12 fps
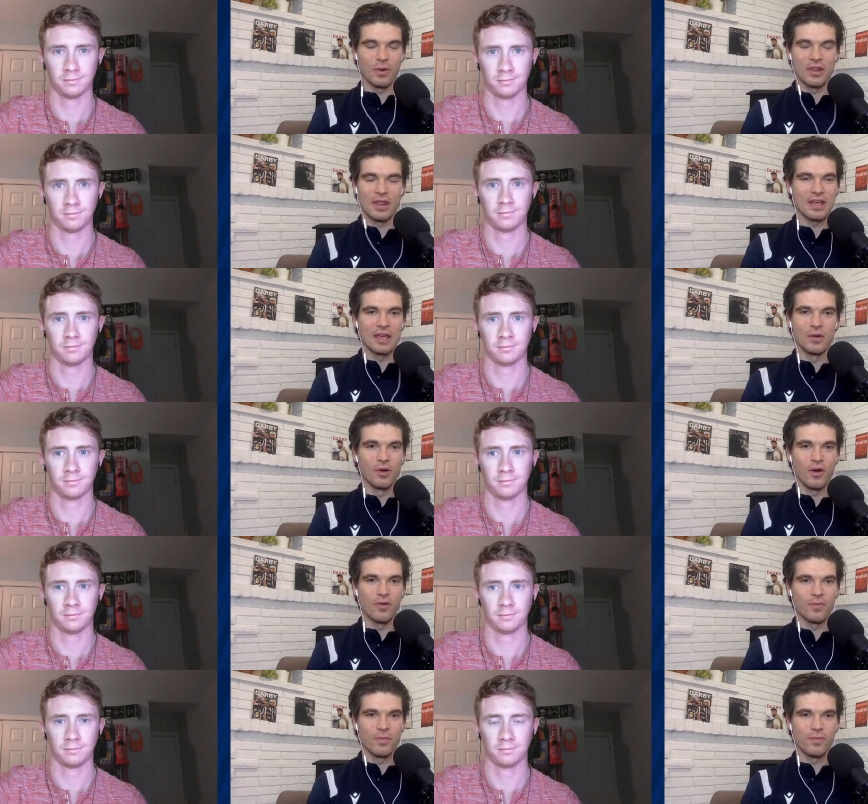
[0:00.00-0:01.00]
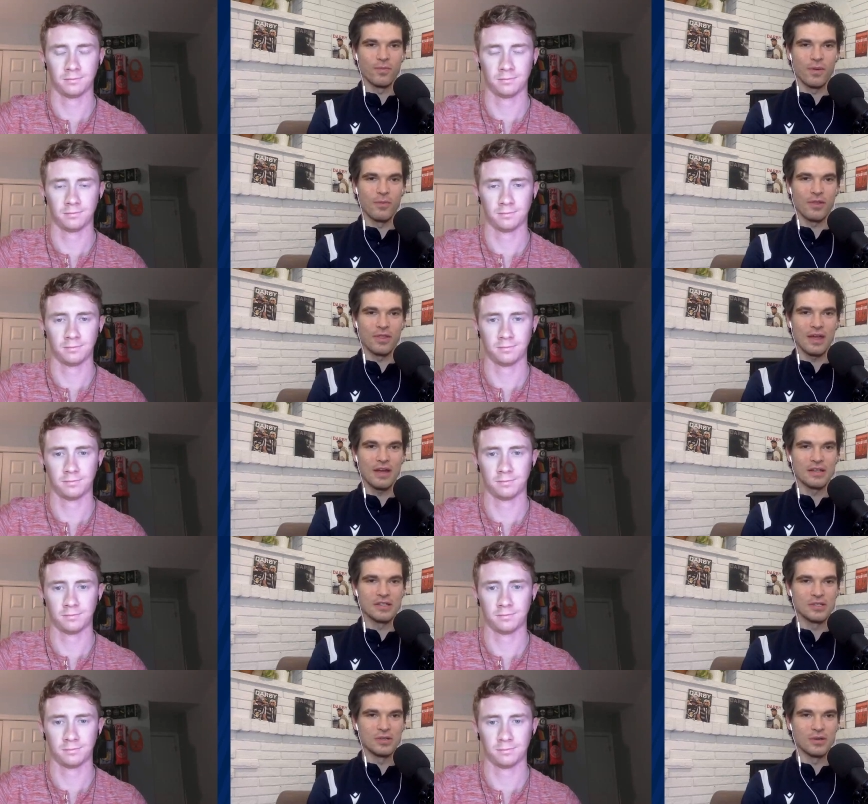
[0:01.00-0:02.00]
Speaker 1: whether they can grow from within
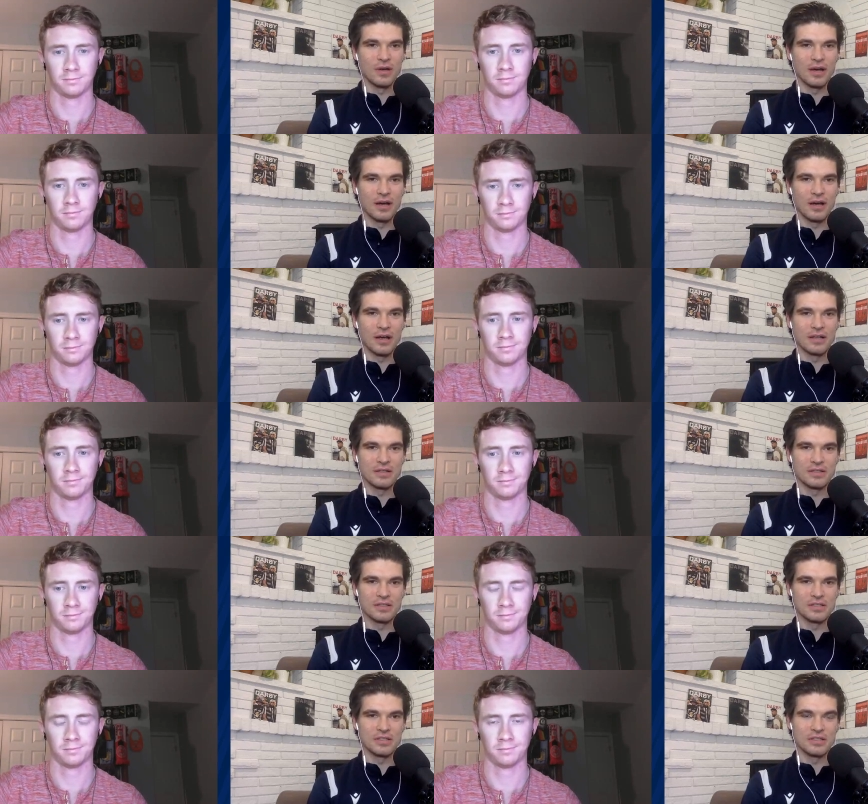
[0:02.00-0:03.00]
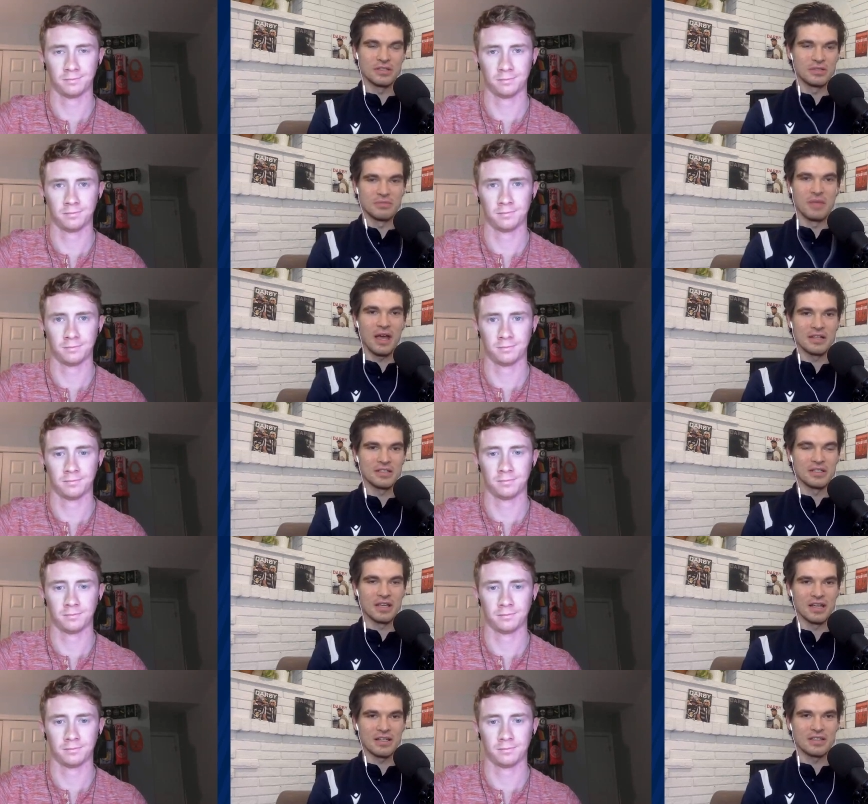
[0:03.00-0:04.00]
to uh yeah to
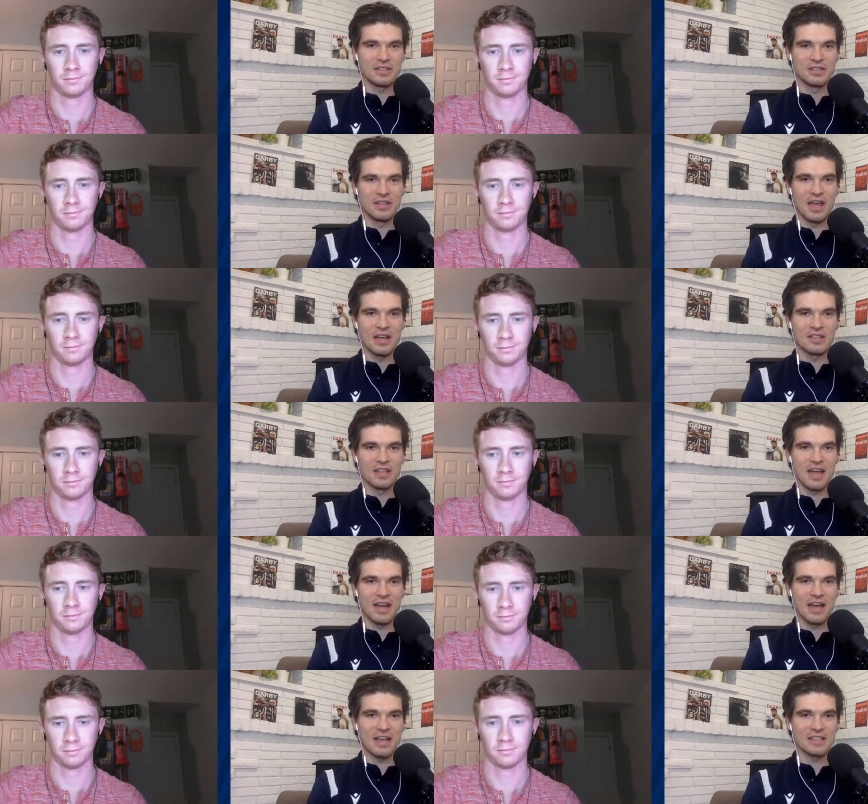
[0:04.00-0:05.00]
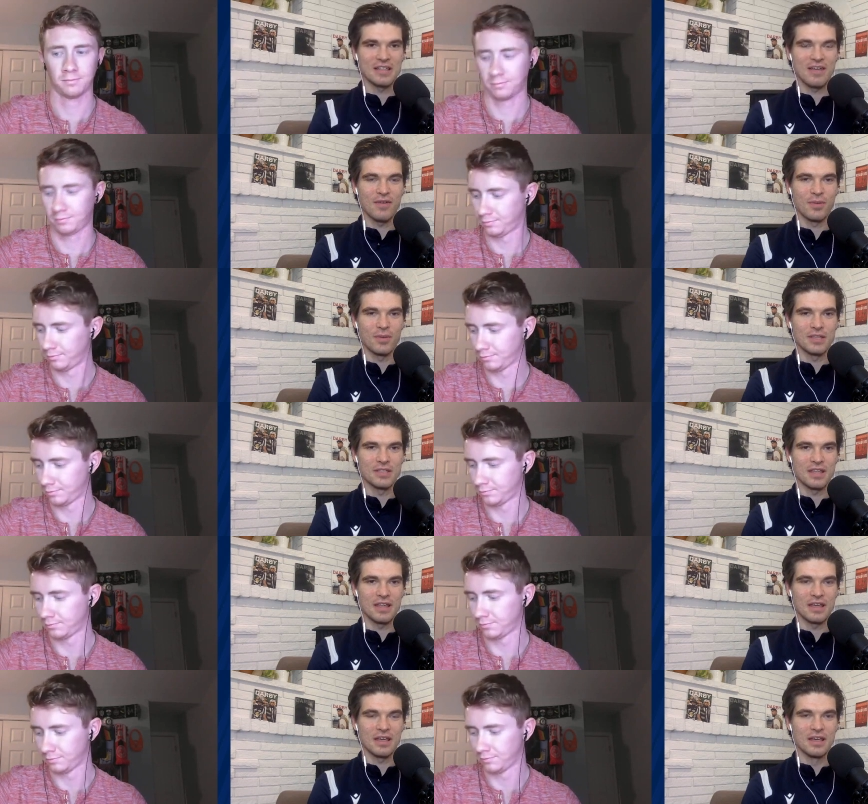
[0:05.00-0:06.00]
get that to that next level because i
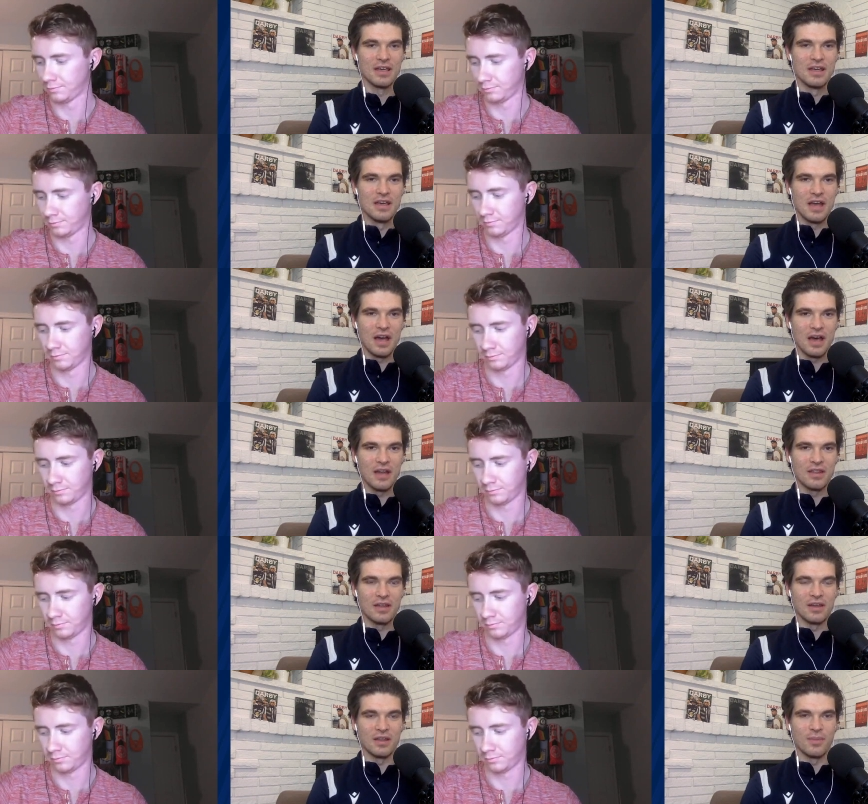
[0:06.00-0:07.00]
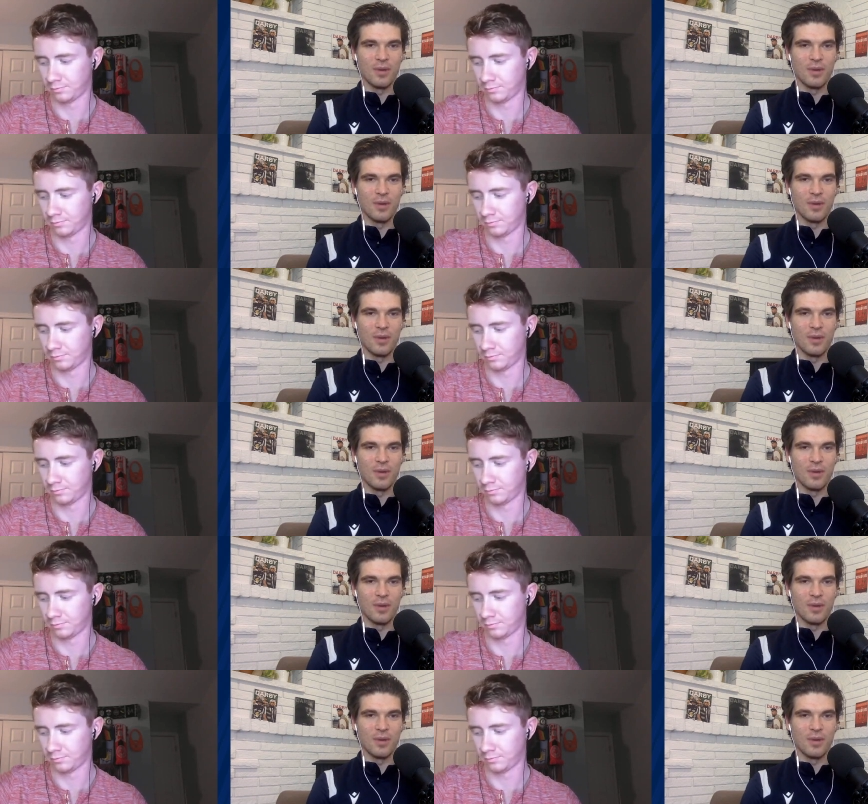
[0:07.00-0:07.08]
think uh the the